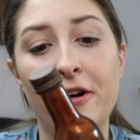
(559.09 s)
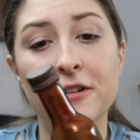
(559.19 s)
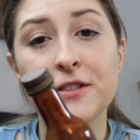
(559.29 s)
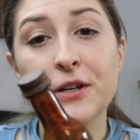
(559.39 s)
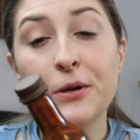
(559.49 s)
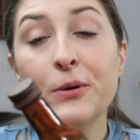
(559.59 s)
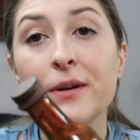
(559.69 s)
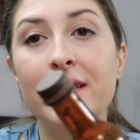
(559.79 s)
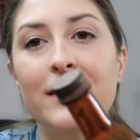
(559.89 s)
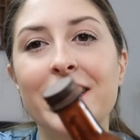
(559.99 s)
Also,
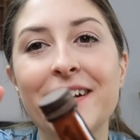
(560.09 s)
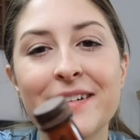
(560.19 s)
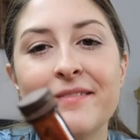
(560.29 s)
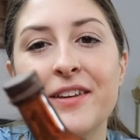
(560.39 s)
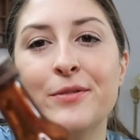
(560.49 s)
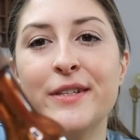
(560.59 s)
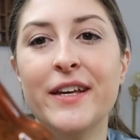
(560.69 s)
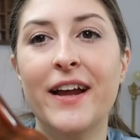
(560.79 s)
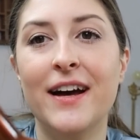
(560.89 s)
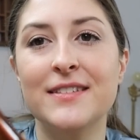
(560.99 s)
you
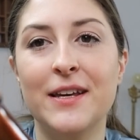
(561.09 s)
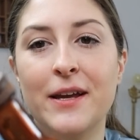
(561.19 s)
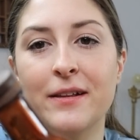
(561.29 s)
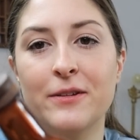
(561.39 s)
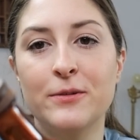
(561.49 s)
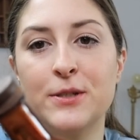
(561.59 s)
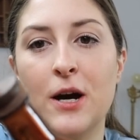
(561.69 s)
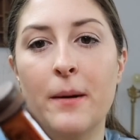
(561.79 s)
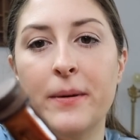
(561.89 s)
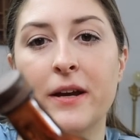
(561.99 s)
see it has a little
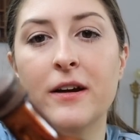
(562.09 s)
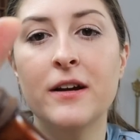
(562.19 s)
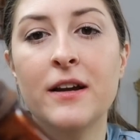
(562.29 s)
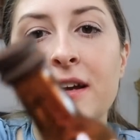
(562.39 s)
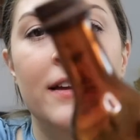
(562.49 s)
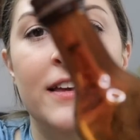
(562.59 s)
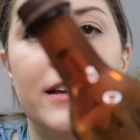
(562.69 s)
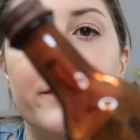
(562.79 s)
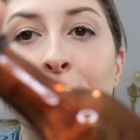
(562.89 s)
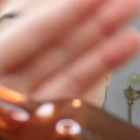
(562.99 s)
top here.
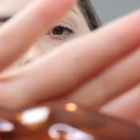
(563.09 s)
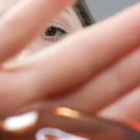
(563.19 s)
If you can